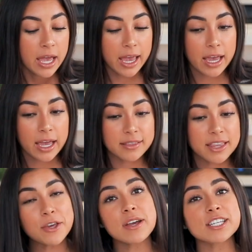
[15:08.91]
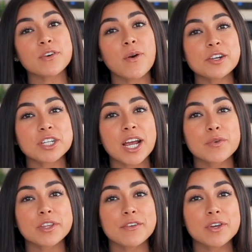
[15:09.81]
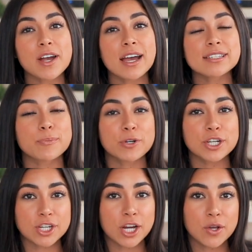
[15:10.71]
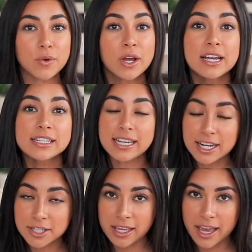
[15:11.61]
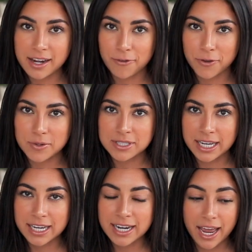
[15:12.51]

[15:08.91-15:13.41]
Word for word: And thank you guys for watching. I really love you guys and appreciate you staying till the end if you did.